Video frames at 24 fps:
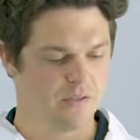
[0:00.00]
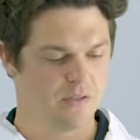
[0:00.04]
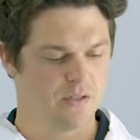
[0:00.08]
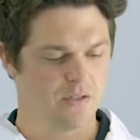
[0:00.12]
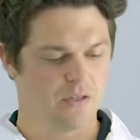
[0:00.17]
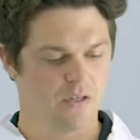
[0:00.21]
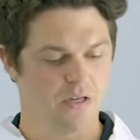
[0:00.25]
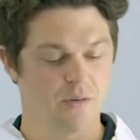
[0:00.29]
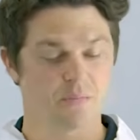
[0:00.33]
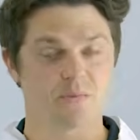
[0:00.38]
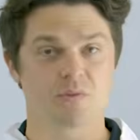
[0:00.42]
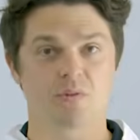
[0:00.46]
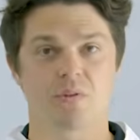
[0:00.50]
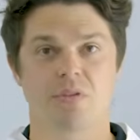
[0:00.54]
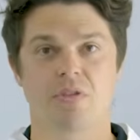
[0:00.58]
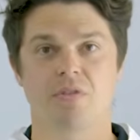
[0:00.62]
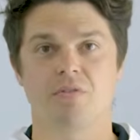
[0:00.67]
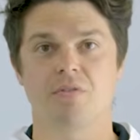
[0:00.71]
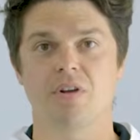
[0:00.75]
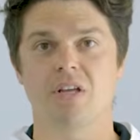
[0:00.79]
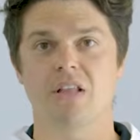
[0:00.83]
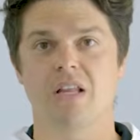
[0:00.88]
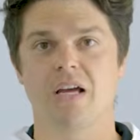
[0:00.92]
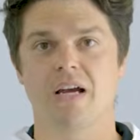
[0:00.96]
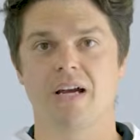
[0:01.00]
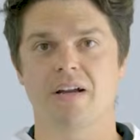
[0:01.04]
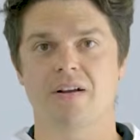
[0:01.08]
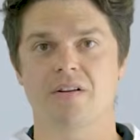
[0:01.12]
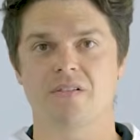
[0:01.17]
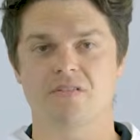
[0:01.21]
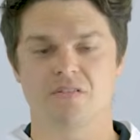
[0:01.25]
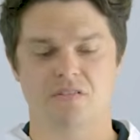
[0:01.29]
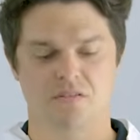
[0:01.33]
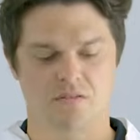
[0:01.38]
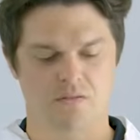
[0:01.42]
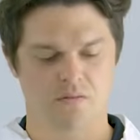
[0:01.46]
It comes with 3
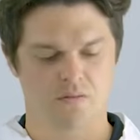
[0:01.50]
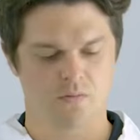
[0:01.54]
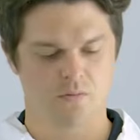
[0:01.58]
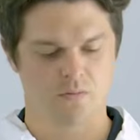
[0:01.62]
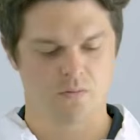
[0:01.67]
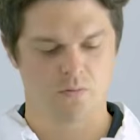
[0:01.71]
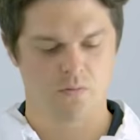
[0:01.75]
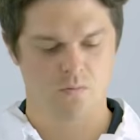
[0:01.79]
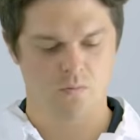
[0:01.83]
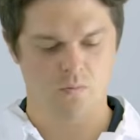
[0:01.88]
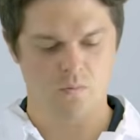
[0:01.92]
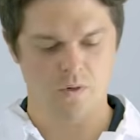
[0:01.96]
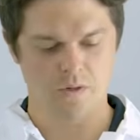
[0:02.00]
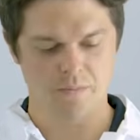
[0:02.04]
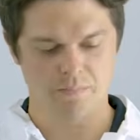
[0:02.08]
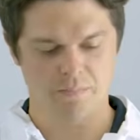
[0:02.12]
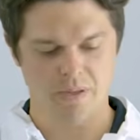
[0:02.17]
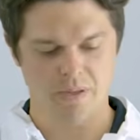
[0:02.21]
liners, 1